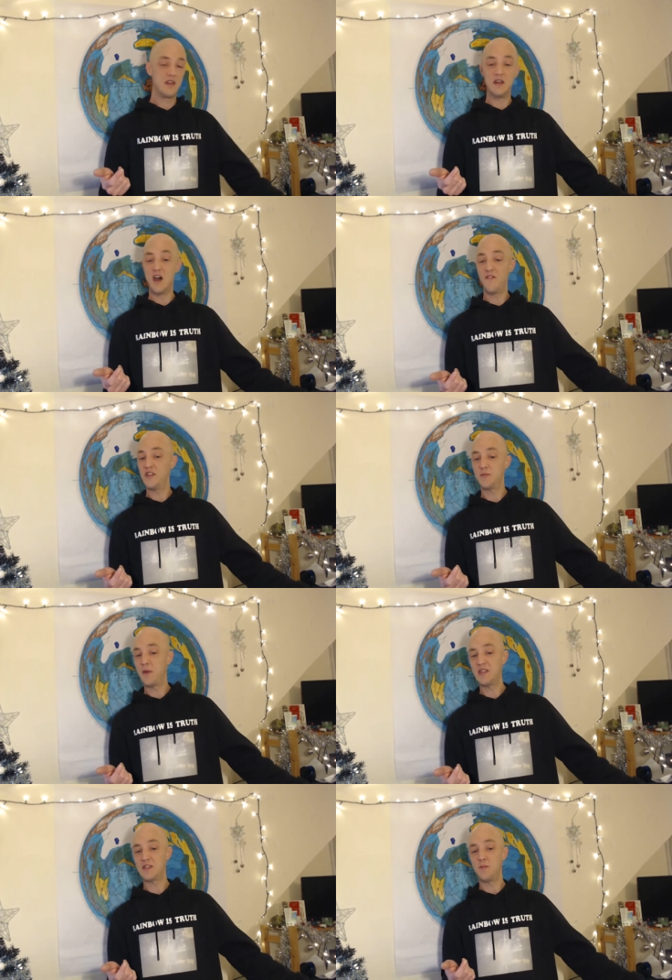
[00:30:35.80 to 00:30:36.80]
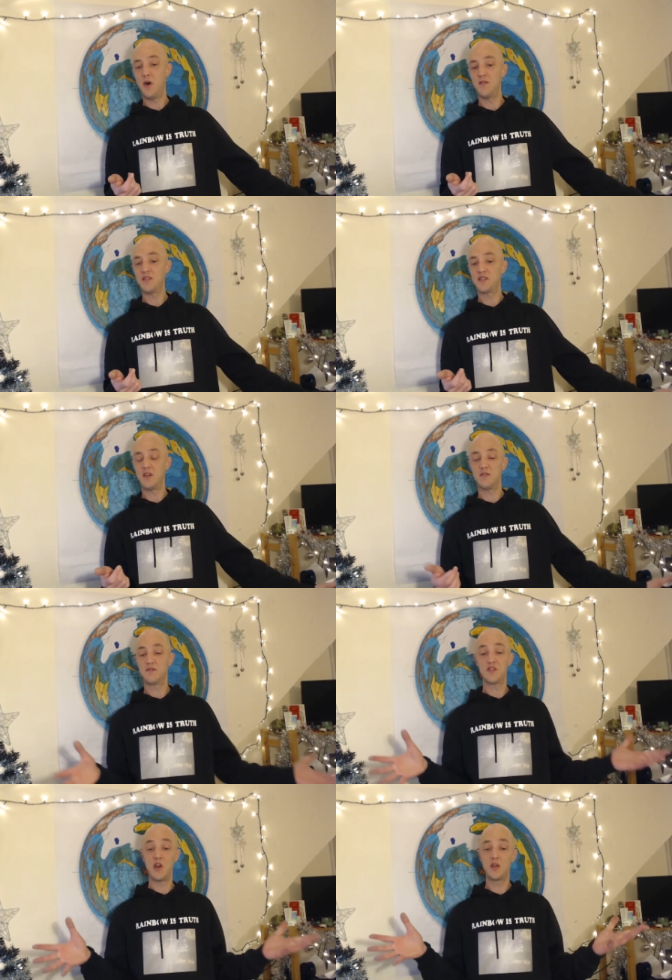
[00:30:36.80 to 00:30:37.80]
Nothing's based upon the
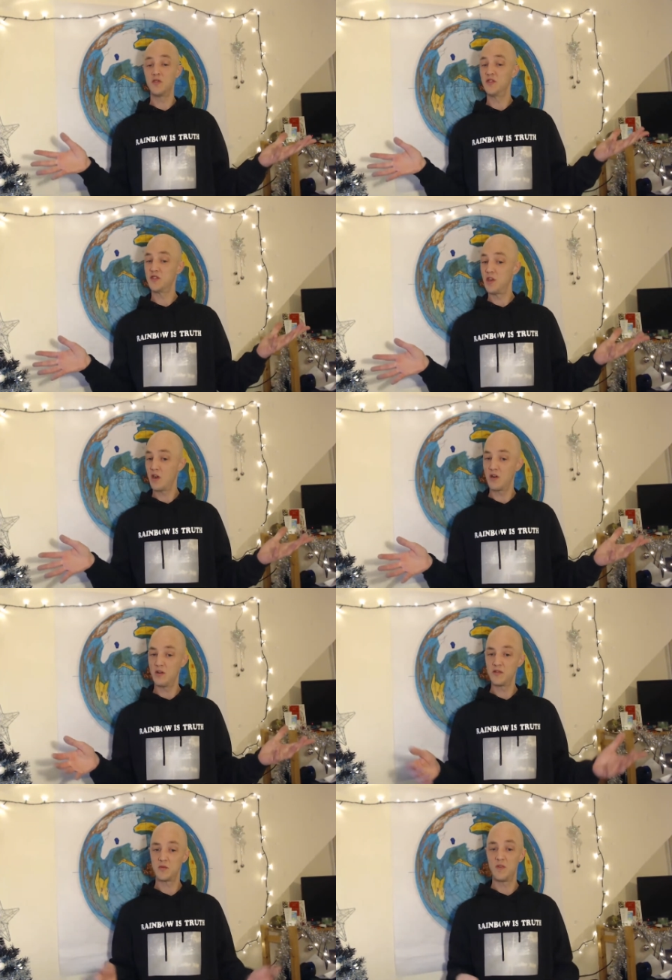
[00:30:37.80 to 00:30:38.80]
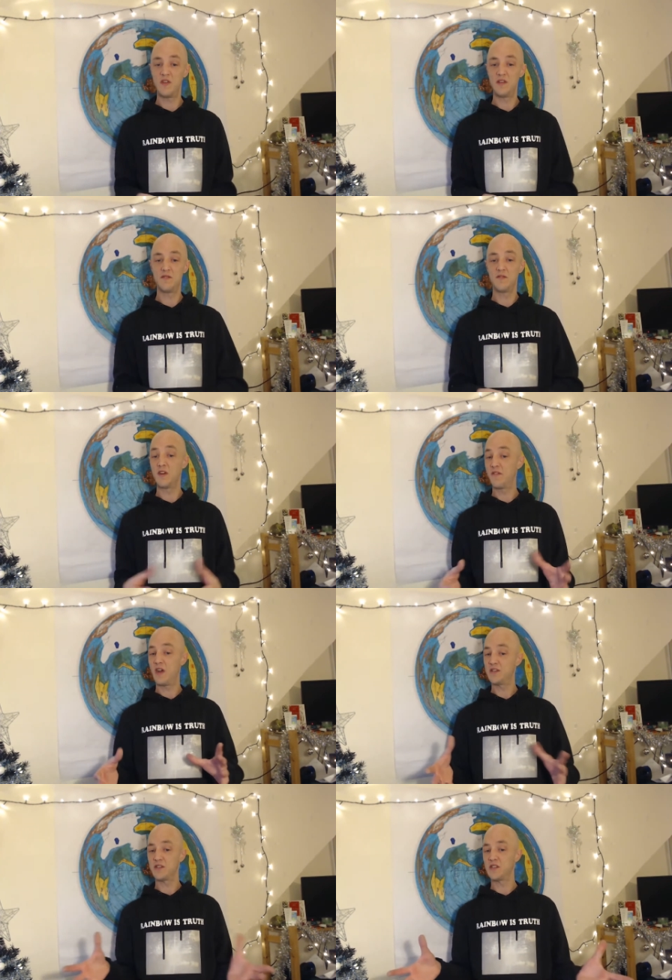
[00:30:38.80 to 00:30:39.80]
cycles and circles within
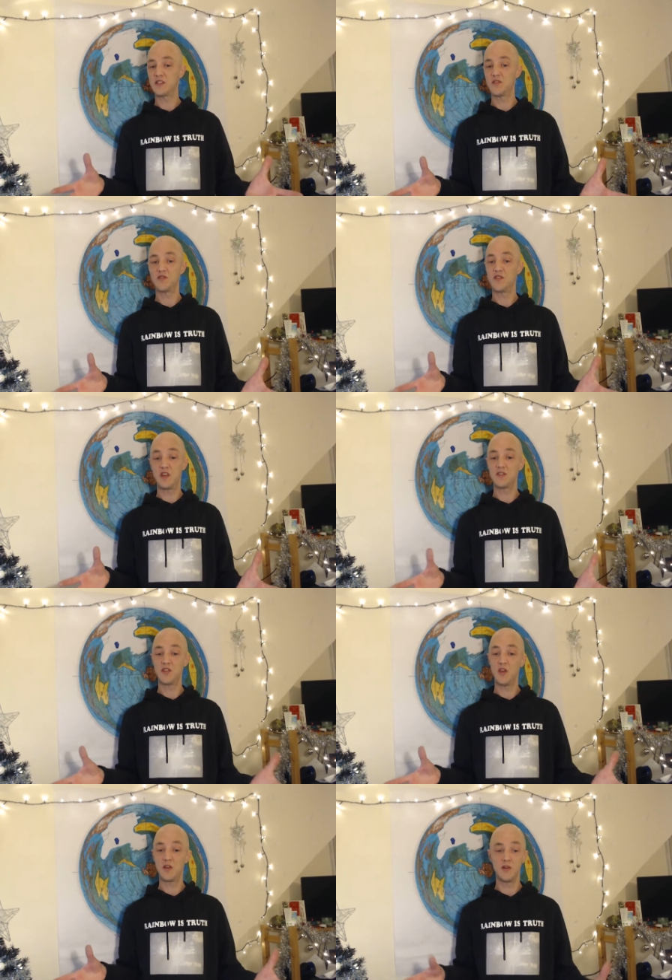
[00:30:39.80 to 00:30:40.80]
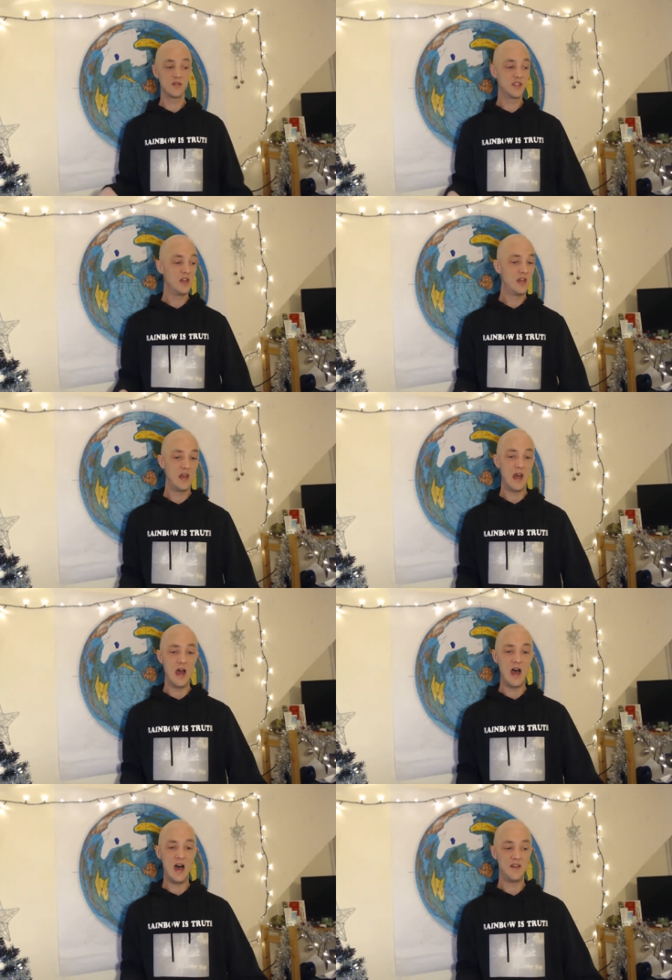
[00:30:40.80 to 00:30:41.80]
3,600 year cycles,
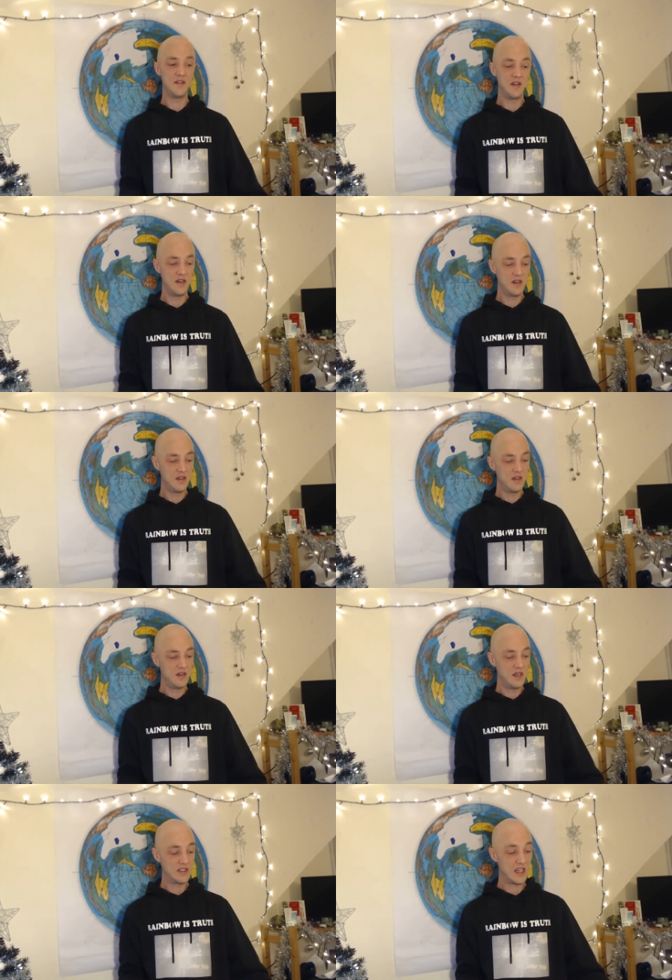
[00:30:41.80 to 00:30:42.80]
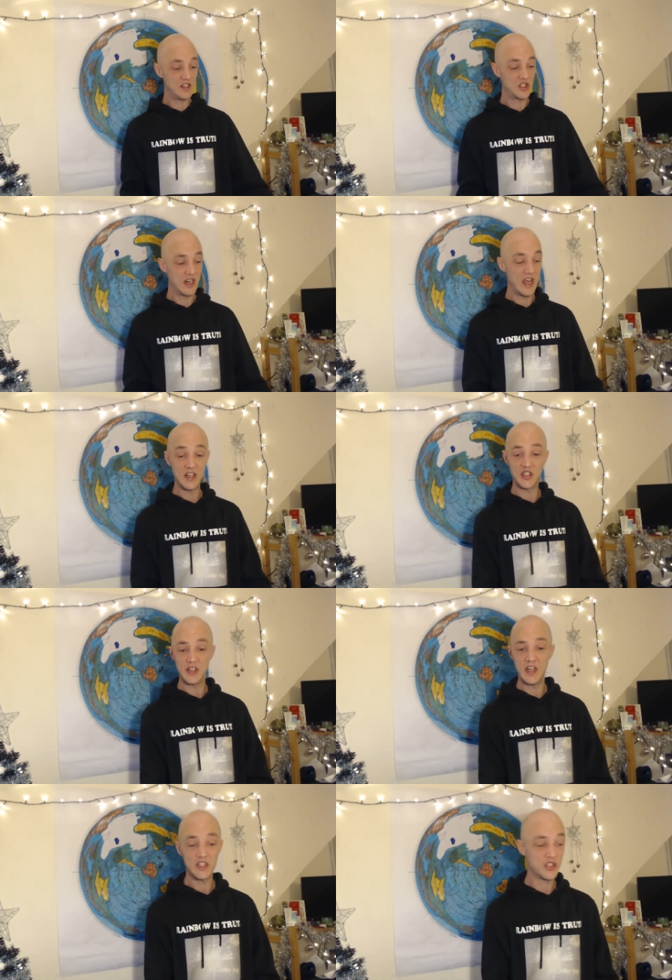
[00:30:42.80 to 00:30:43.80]
and essentially
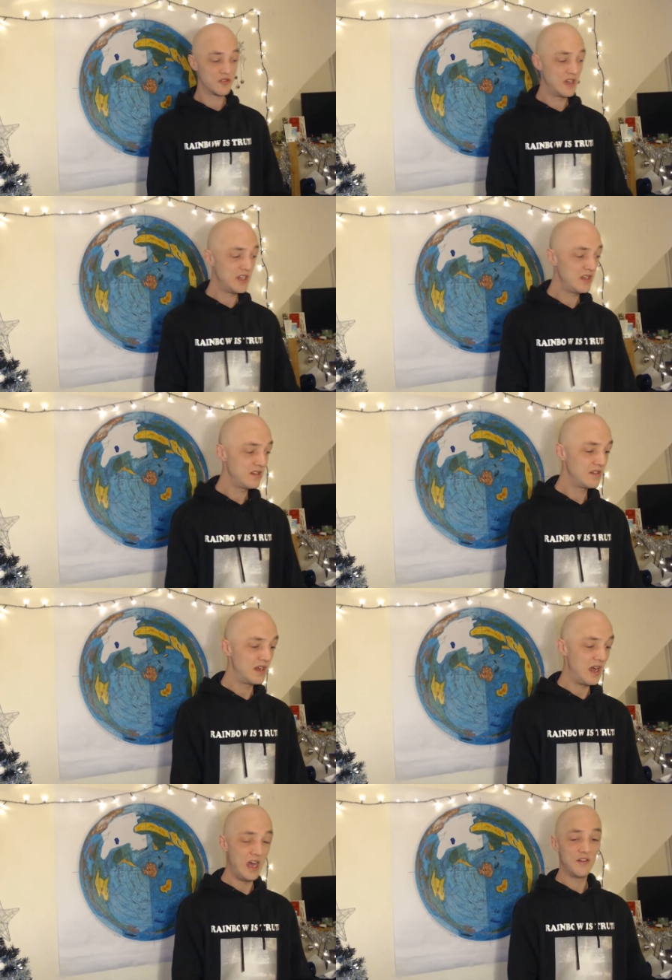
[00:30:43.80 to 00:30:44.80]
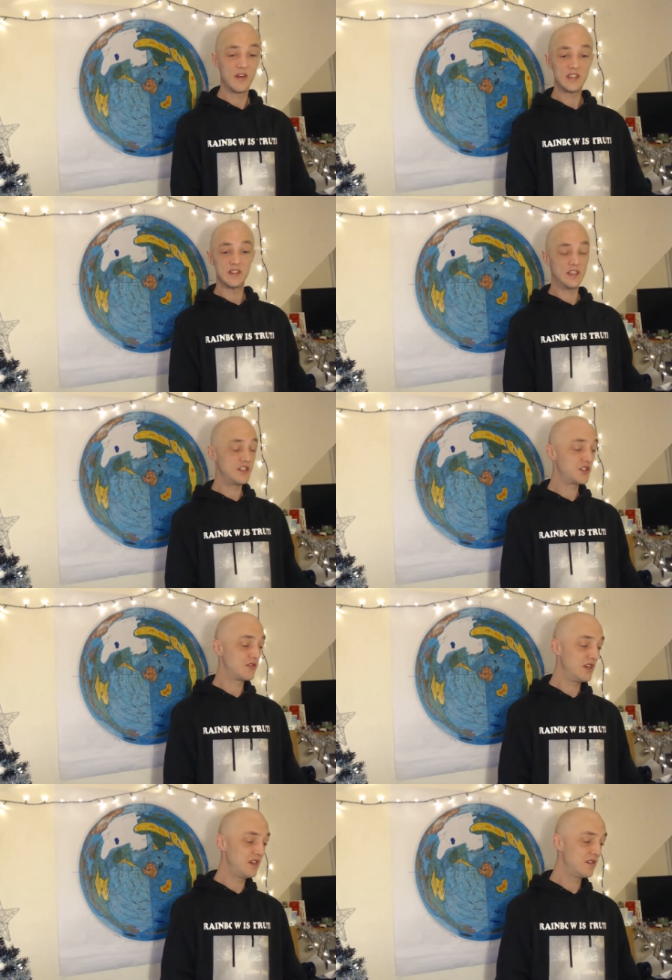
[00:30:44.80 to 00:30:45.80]
ancient history and recent
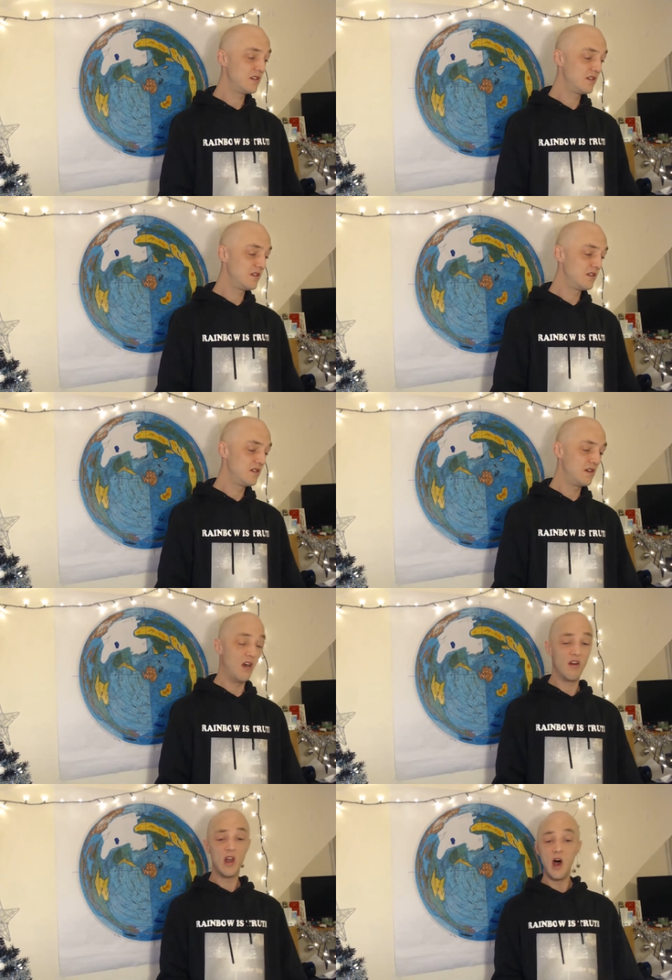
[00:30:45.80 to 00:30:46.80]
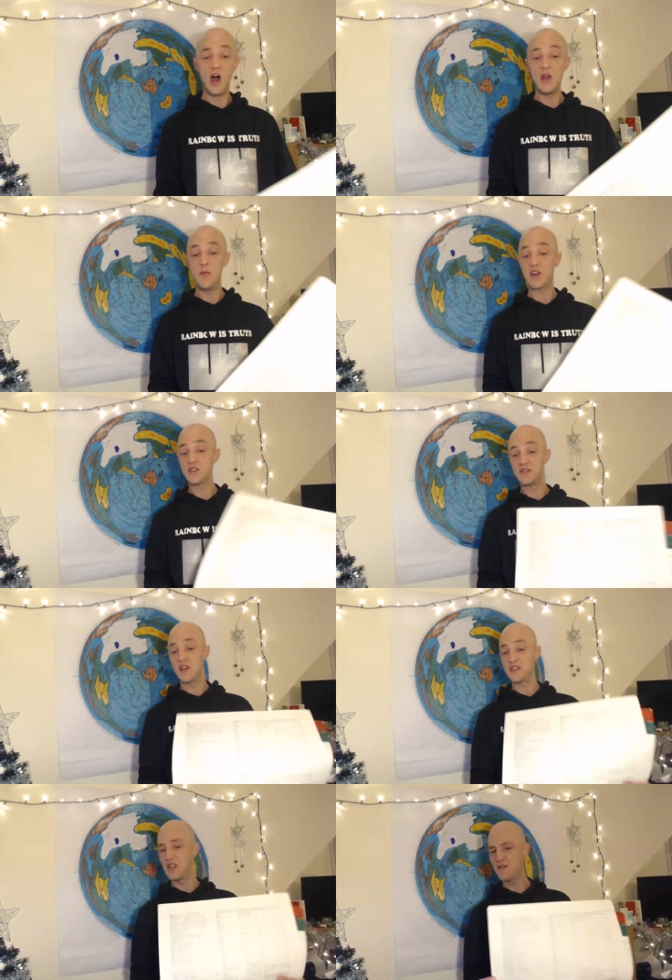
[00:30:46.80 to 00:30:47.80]
history are a lie because of
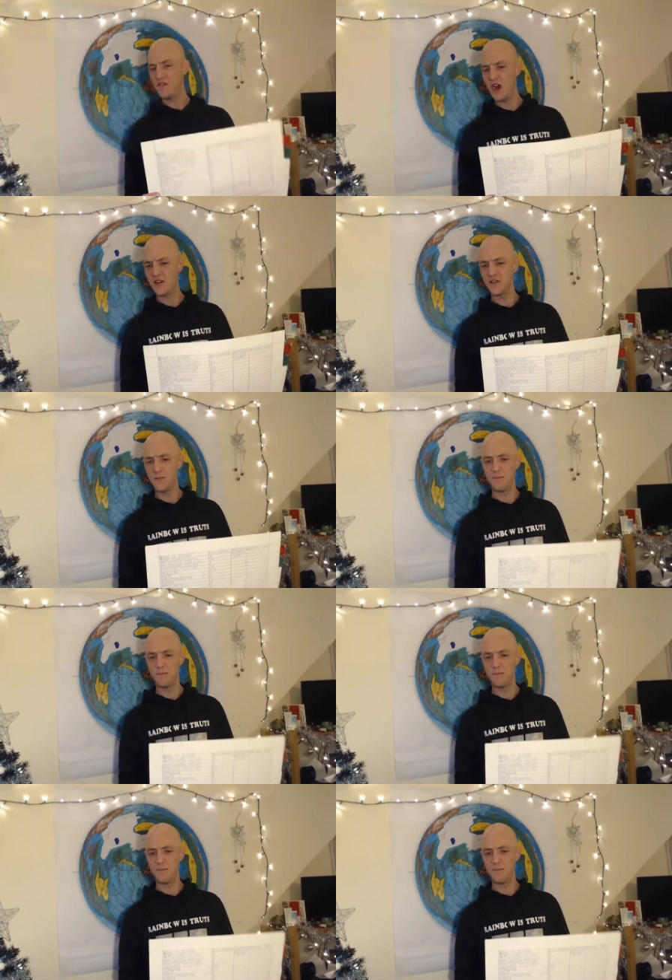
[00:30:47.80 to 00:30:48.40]
that same fact.